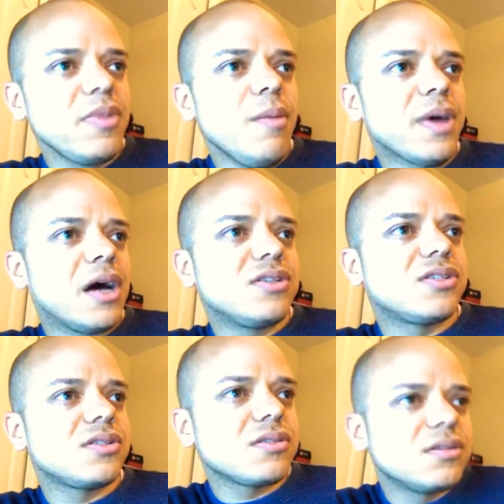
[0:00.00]

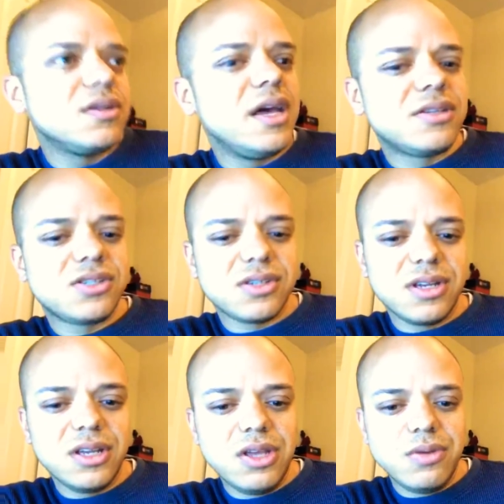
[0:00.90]
Because it's
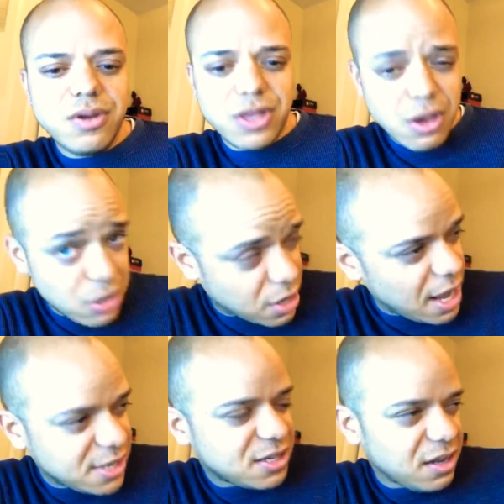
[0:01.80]
you
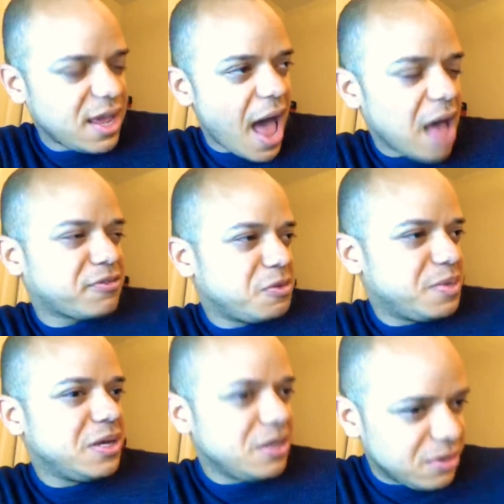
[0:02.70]
constantly have to
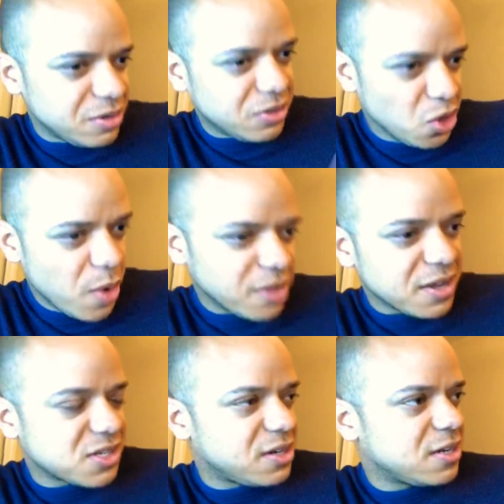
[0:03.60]
be doing
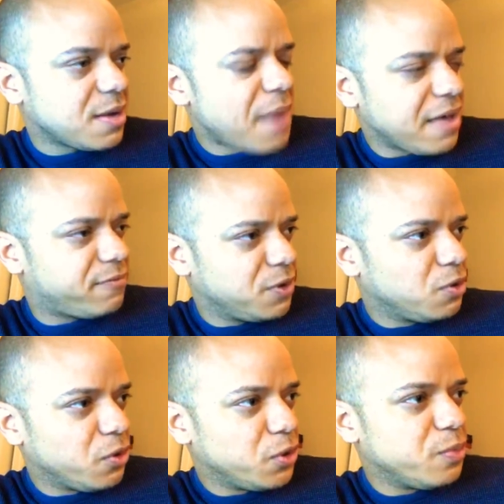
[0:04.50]
this, and it might
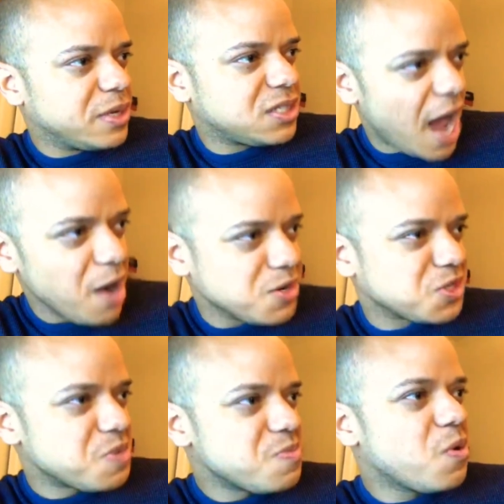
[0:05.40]
feel a little bit
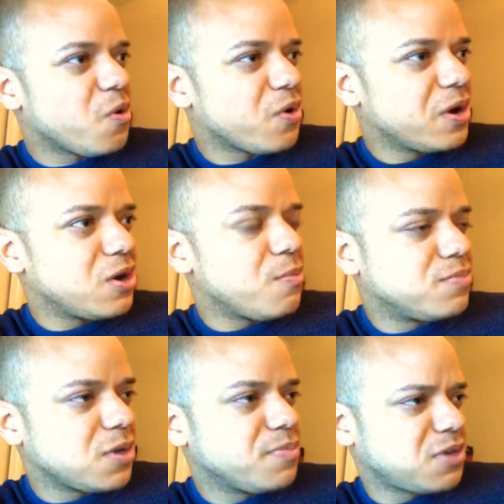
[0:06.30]
tiresome, or
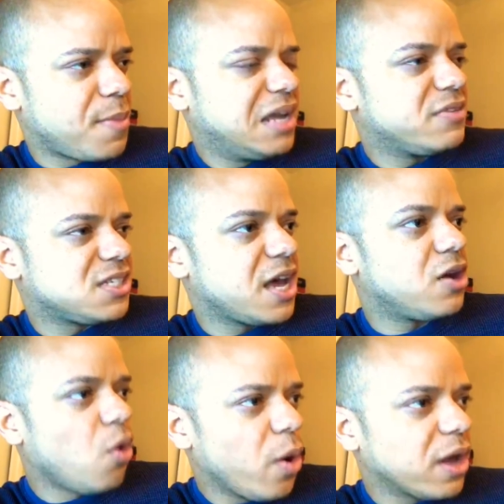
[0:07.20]
some might even say
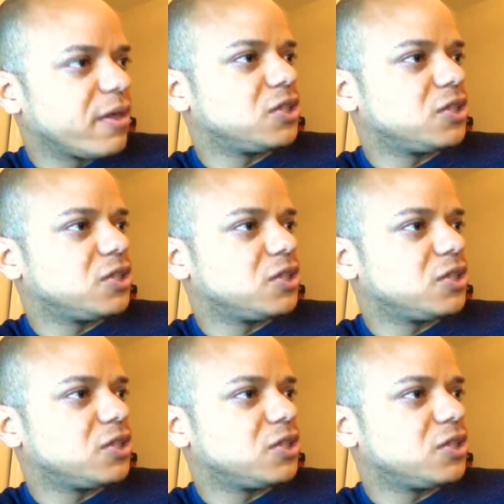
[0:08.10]
annoying.